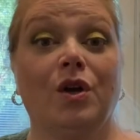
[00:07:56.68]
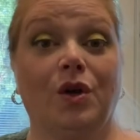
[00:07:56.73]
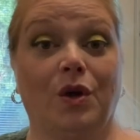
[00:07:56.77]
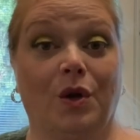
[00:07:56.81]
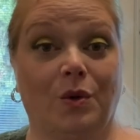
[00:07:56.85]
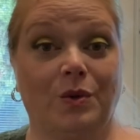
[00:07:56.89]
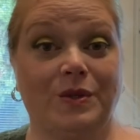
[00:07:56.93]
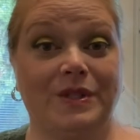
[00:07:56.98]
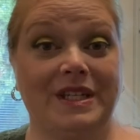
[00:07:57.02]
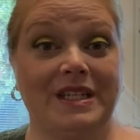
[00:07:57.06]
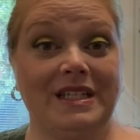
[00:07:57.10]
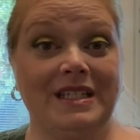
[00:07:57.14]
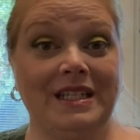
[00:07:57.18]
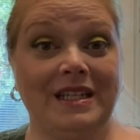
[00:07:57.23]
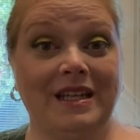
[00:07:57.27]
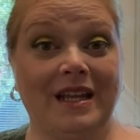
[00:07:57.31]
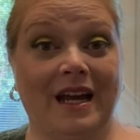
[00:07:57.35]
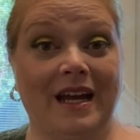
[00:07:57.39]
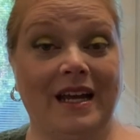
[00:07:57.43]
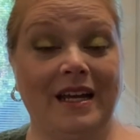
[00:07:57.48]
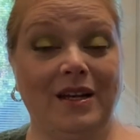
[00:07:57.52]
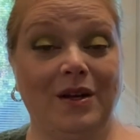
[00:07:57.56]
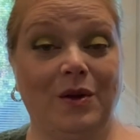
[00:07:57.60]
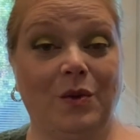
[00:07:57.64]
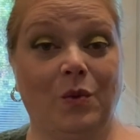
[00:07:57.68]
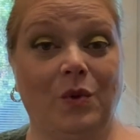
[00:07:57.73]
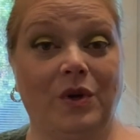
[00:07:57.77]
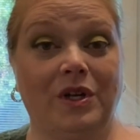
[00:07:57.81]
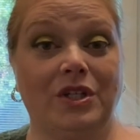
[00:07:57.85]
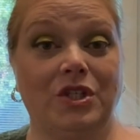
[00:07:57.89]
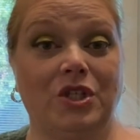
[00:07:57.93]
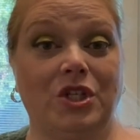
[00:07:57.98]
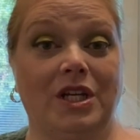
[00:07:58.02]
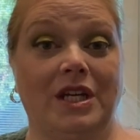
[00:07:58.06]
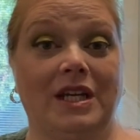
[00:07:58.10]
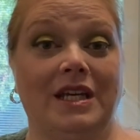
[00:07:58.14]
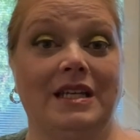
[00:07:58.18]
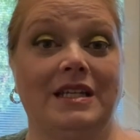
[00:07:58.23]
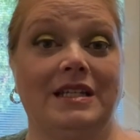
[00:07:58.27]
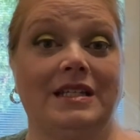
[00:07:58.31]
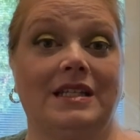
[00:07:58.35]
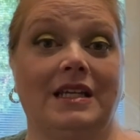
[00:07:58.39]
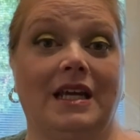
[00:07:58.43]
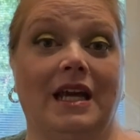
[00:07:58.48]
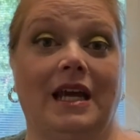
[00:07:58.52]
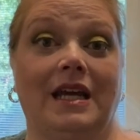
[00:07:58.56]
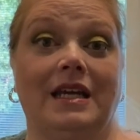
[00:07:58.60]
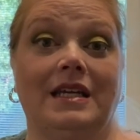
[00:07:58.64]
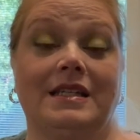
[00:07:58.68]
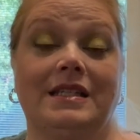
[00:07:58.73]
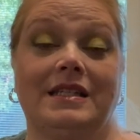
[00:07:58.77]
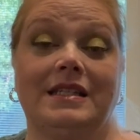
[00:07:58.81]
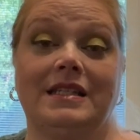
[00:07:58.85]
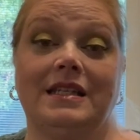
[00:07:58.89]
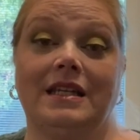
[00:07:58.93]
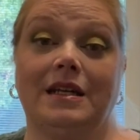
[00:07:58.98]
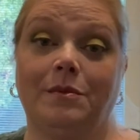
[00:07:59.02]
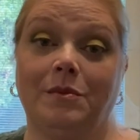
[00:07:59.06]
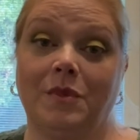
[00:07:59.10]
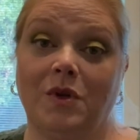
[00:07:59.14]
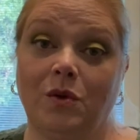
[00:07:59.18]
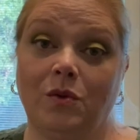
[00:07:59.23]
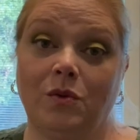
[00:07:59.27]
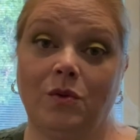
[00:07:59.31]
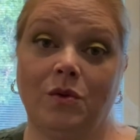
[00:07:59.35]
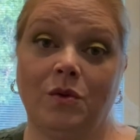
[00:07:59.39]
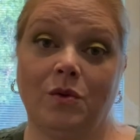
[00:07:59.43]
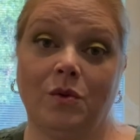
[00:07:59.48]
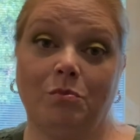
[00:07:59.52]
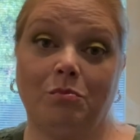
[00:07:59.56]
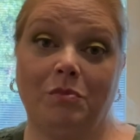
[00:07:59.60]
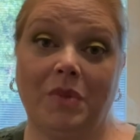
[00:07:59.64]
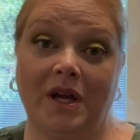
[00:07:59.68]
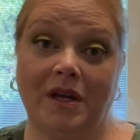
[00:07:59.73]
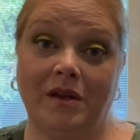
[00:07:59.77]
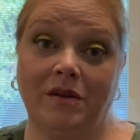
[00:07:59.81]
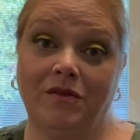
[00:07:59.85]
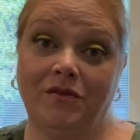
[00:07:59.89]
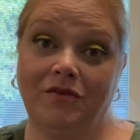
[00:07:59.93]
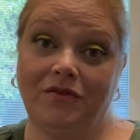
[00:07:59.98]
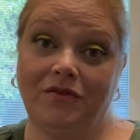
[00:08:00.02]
Ghostly Delight, which is a cinnamon bun